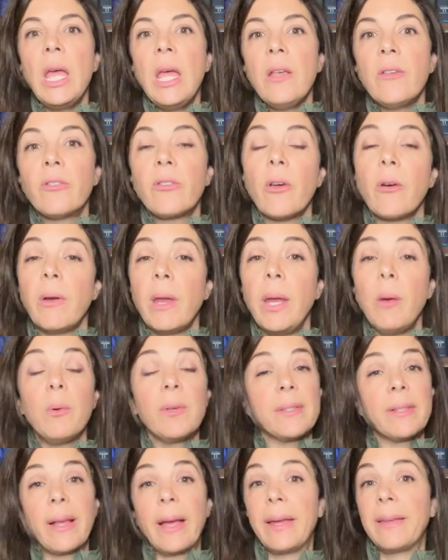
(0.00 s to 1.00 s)
So he
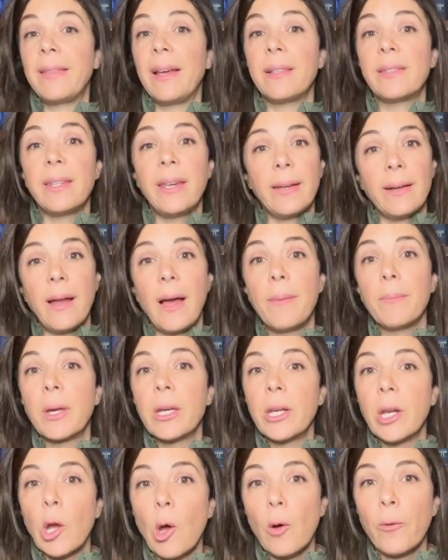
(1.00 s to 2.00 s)
was like, that's it, I'm
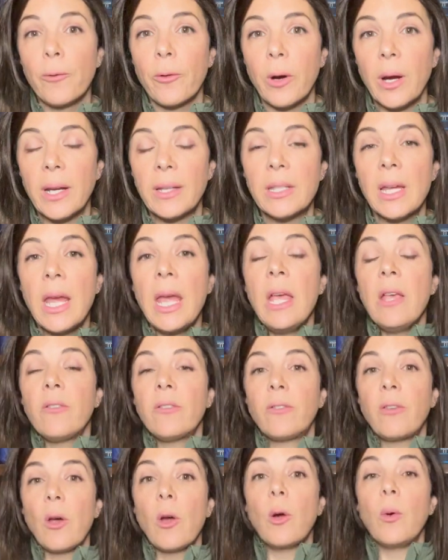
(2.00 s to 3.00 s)
gonna go for it.
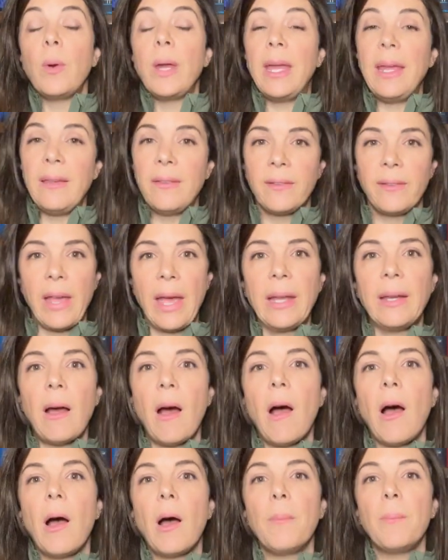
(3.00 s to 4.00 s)
So he set
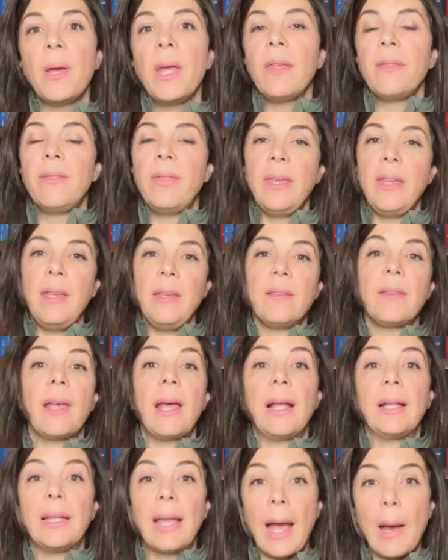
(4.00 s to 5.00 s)
up these
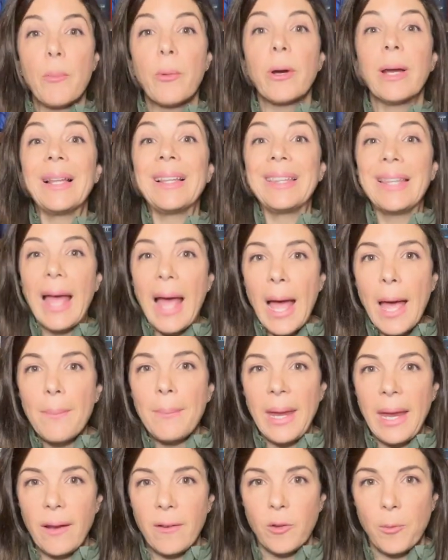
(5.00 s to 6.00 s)
elaborate
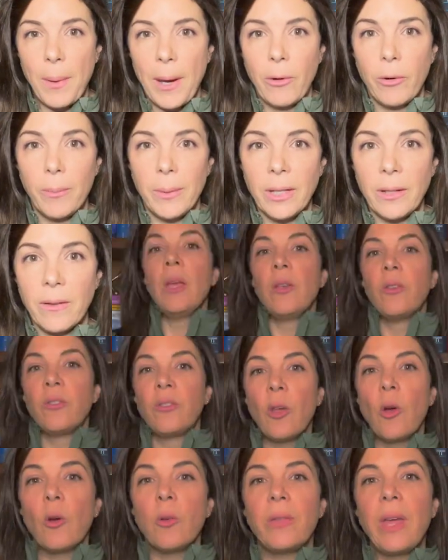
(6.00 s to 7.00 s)
lamb experiments.
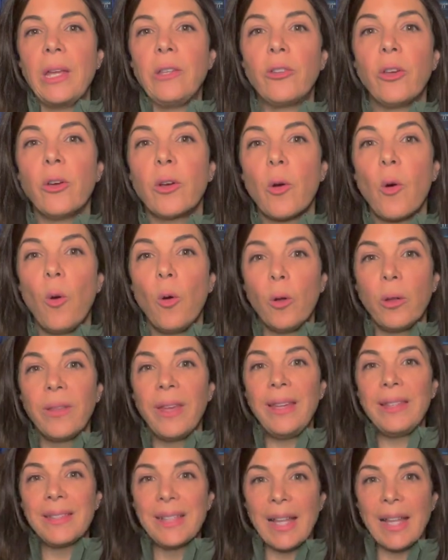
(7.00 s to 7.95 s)
So they took all these